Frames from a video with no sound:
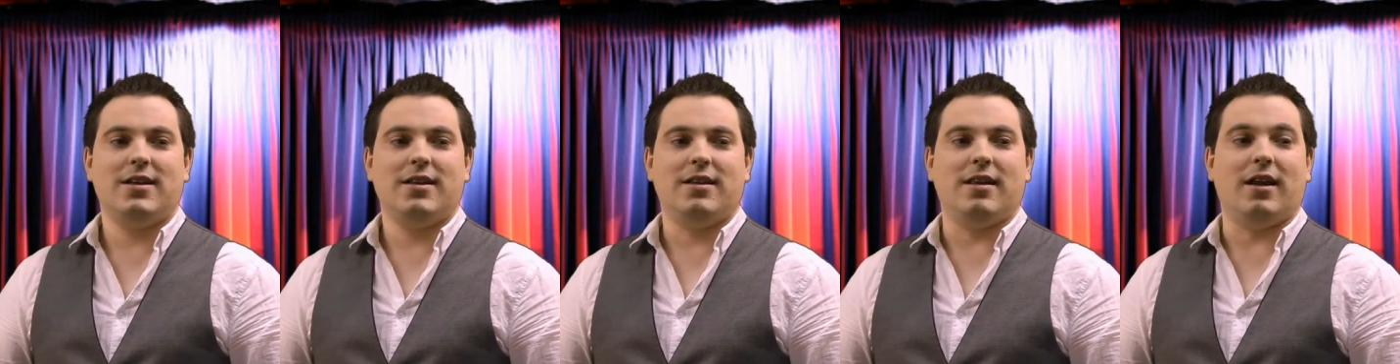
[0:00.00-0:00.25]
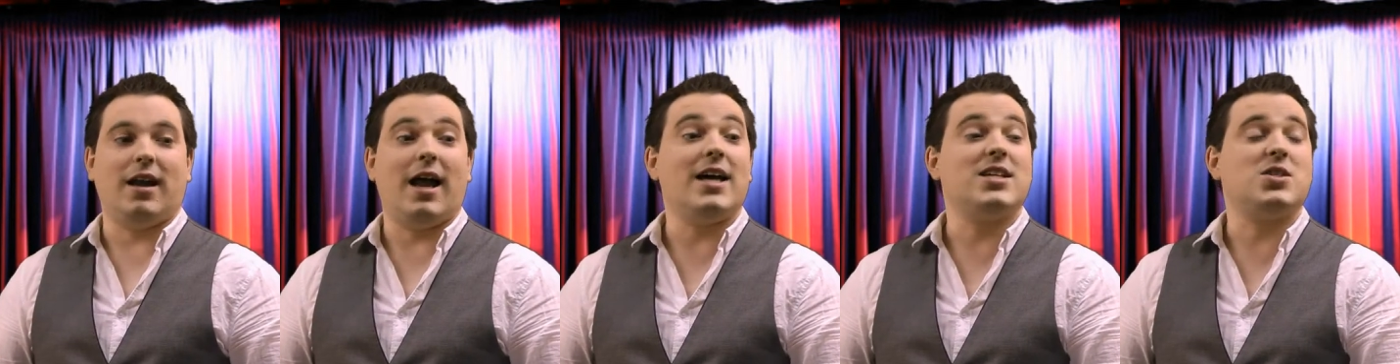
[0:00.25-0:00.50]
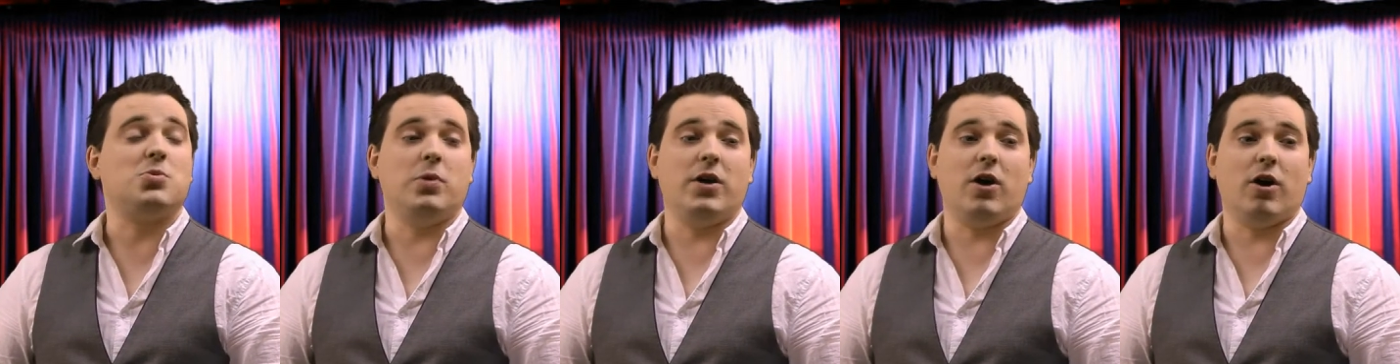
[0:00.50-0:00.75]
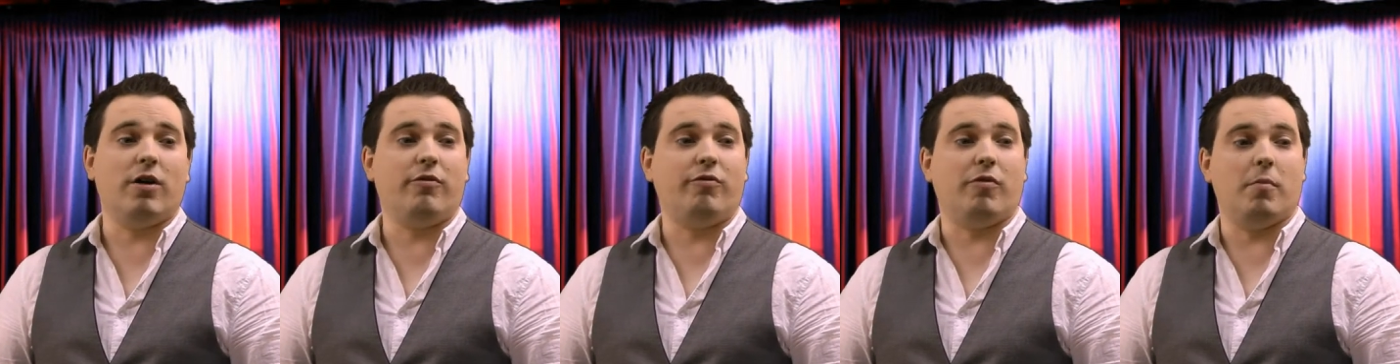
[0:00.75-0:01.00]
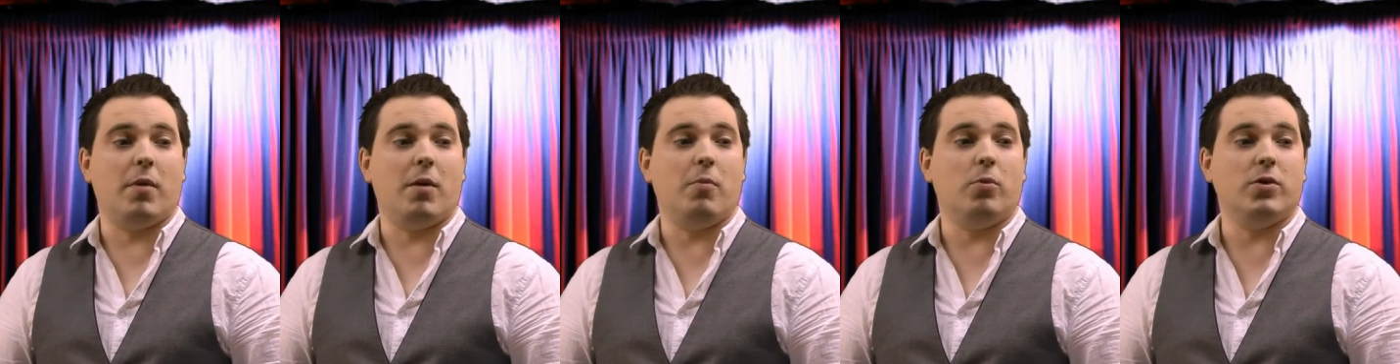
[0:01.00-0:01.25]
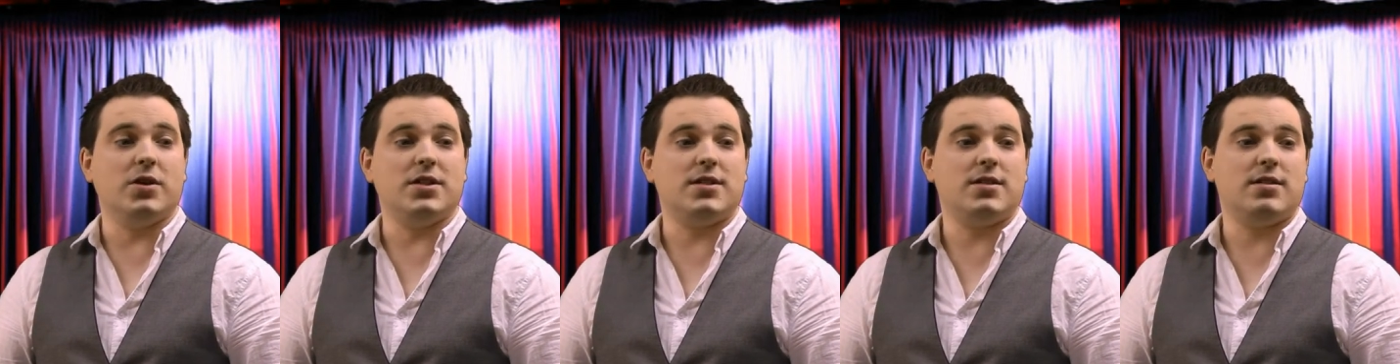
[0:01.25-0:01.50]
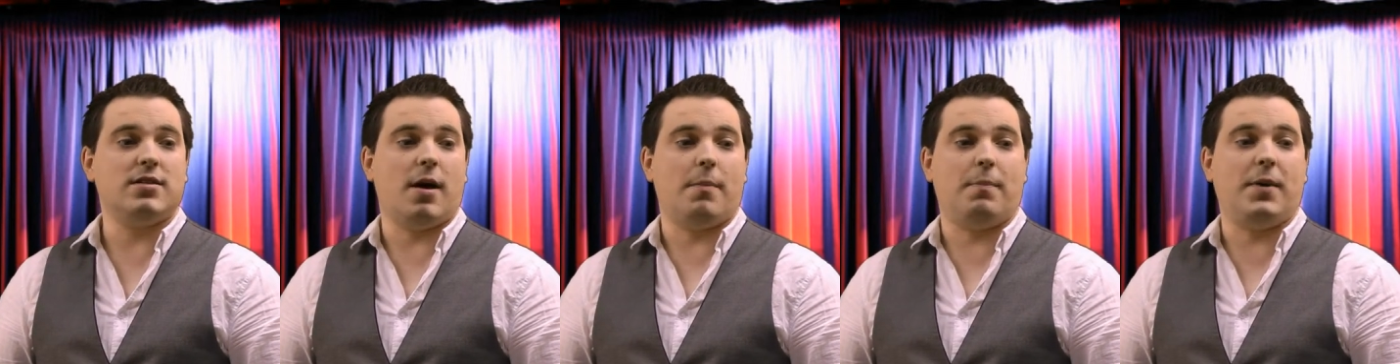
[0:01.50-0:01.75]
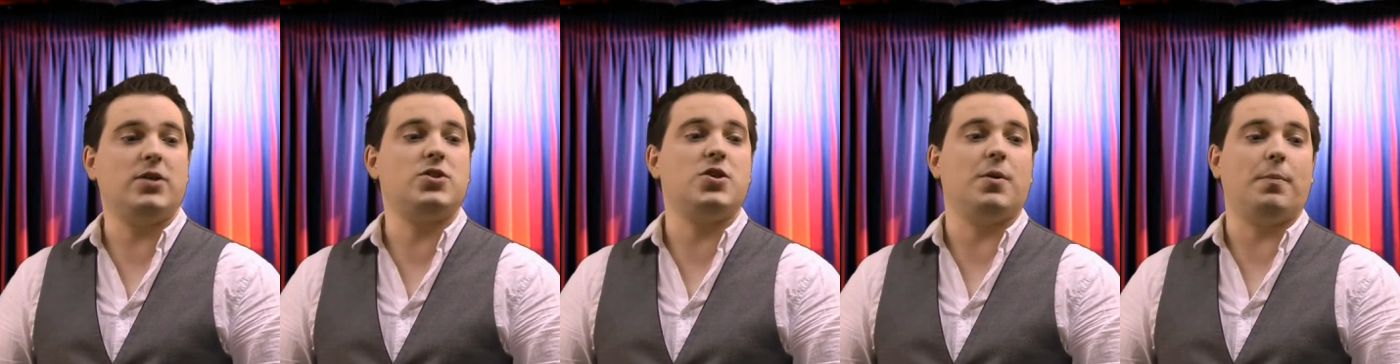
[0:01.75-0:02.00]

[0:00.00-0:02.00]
The last we heard from him was a picture